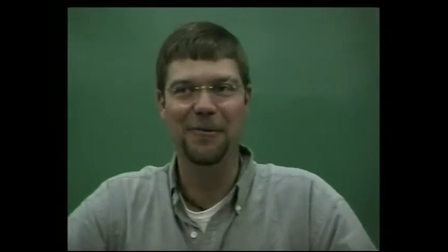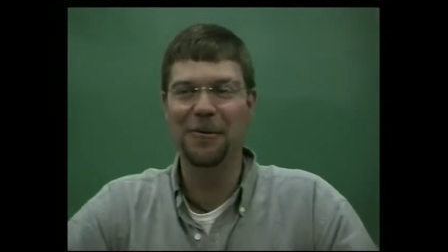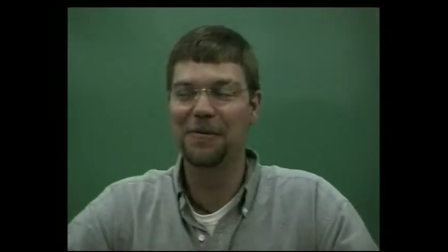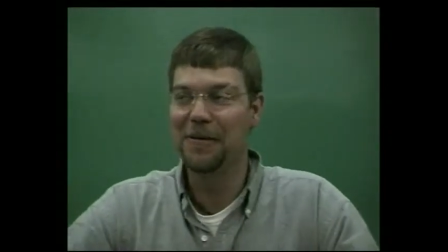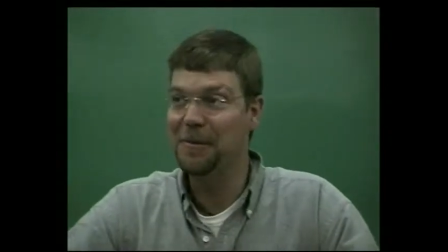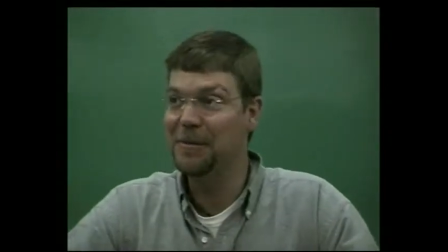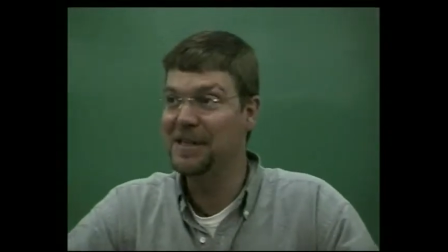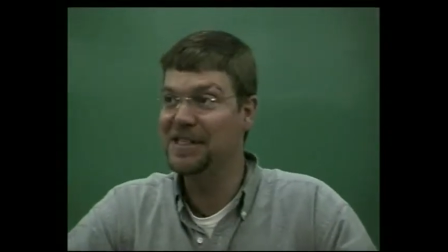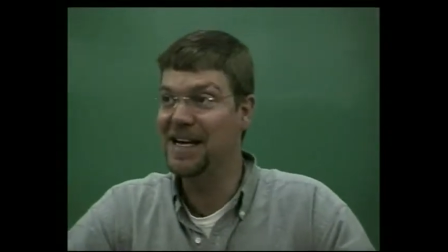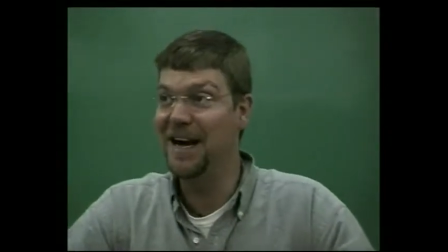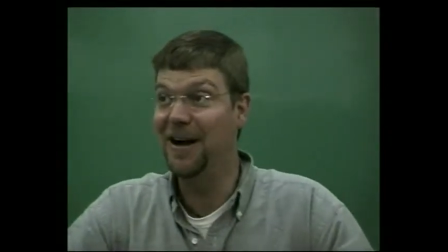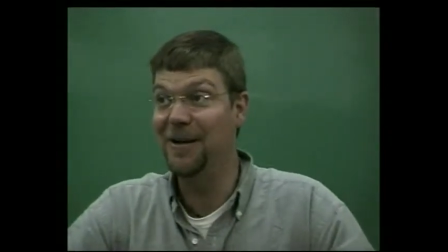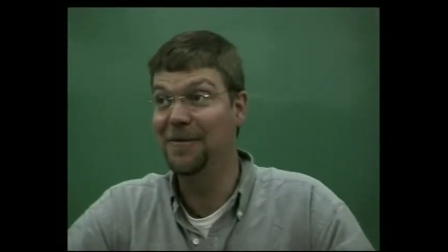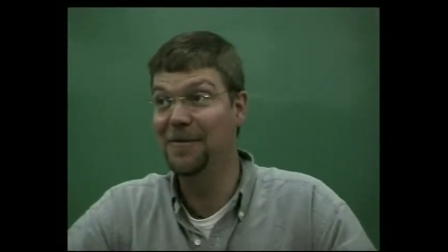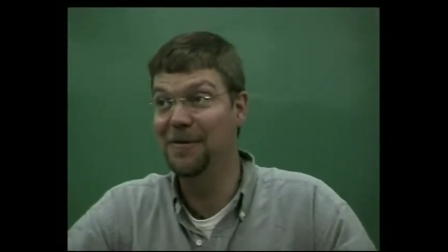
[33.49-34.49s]
We're from the
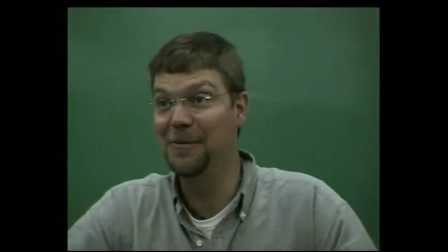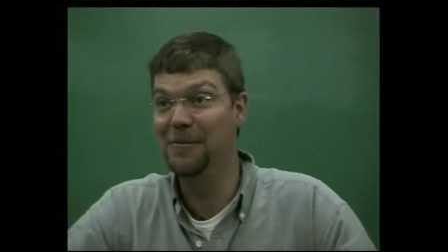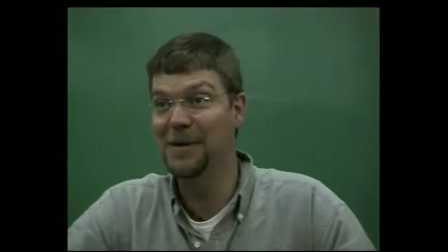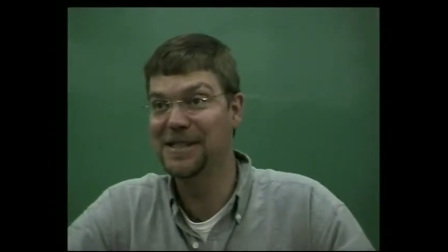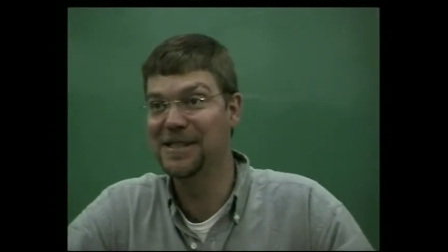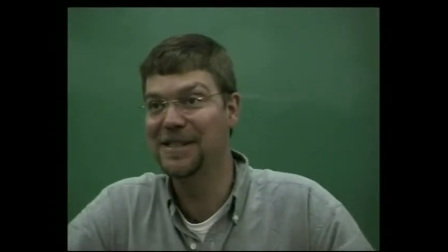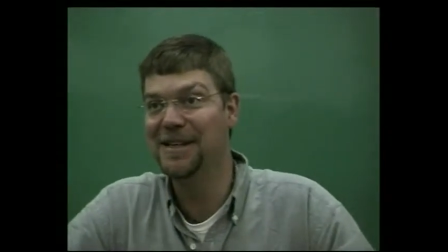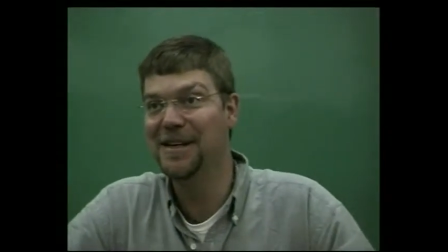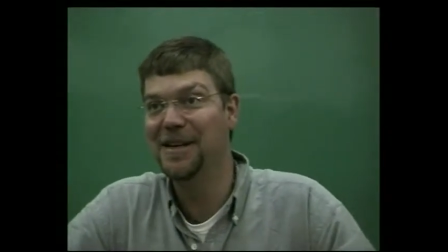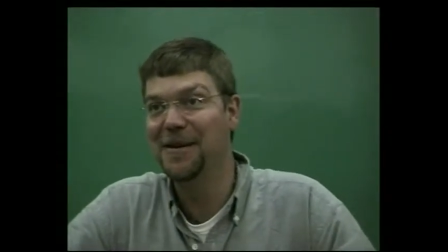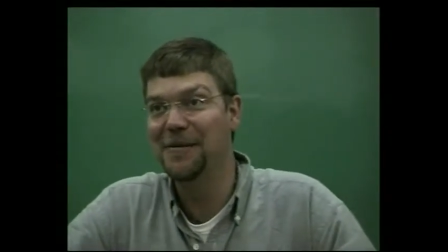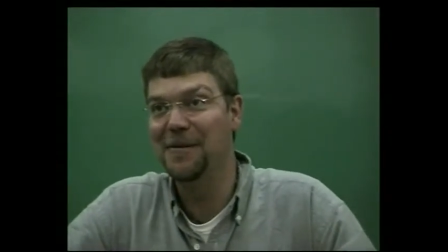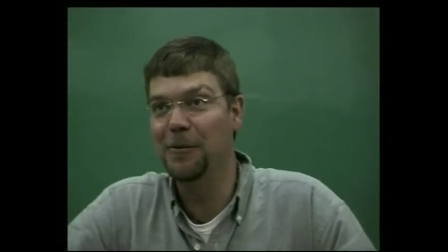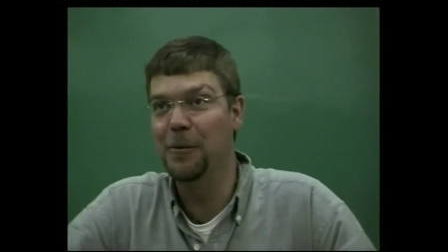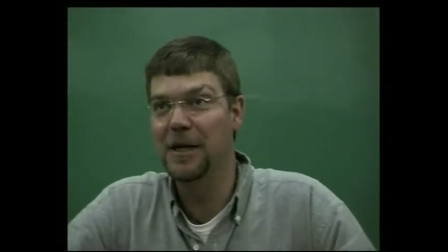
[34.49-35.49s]
South, from,
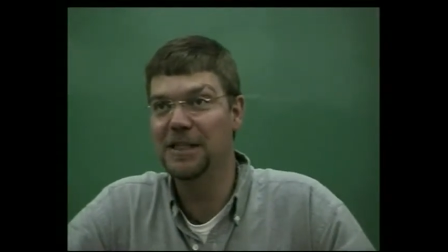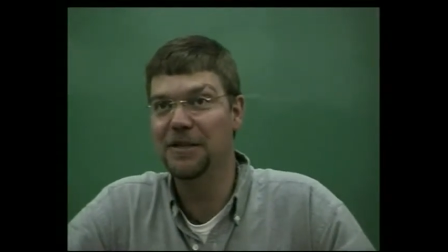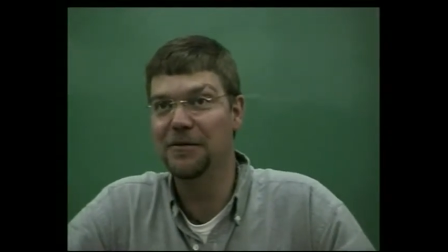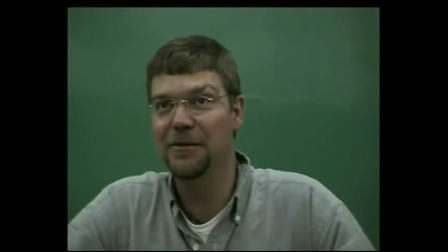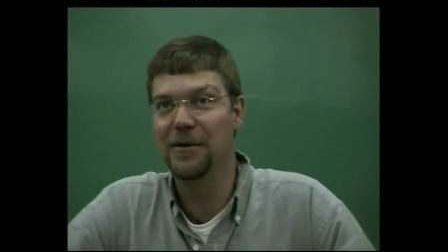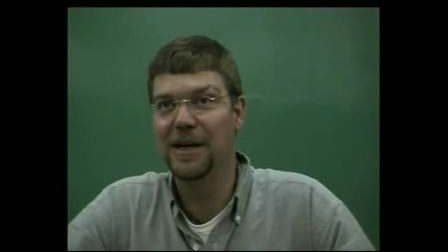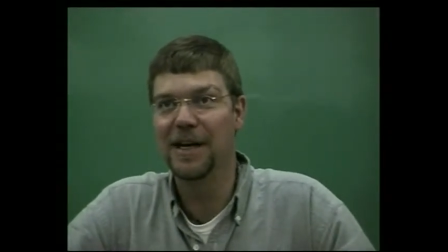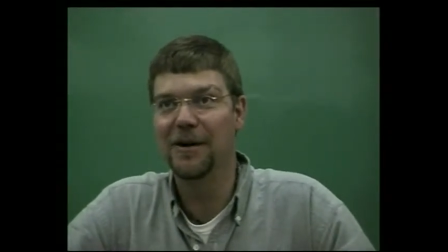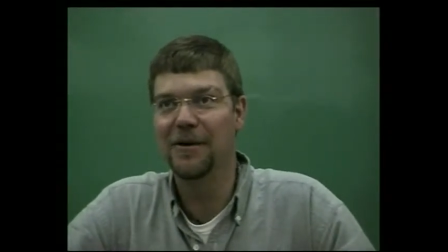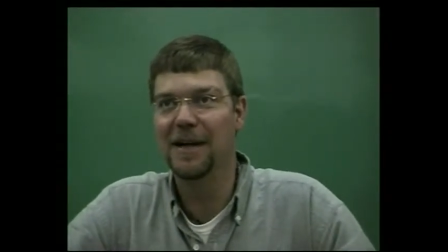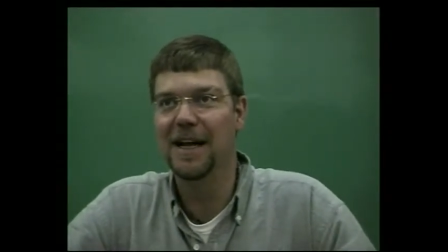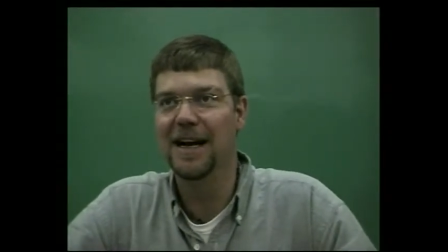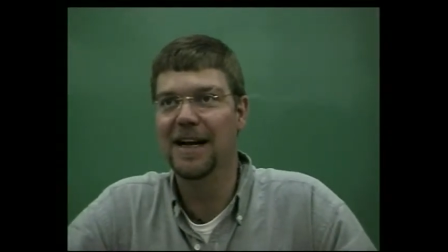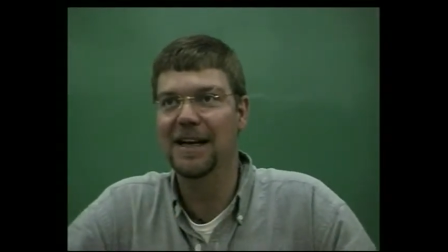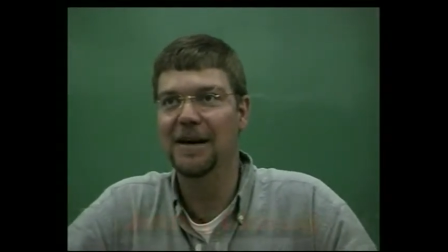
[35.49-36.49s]
from Western North
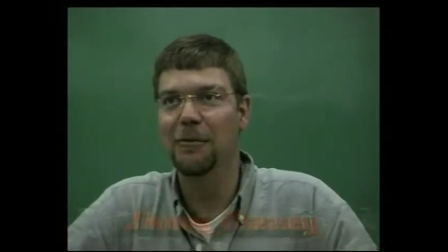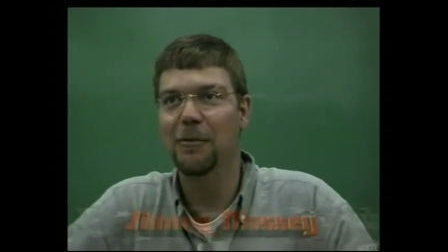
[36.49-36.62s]
Carolina.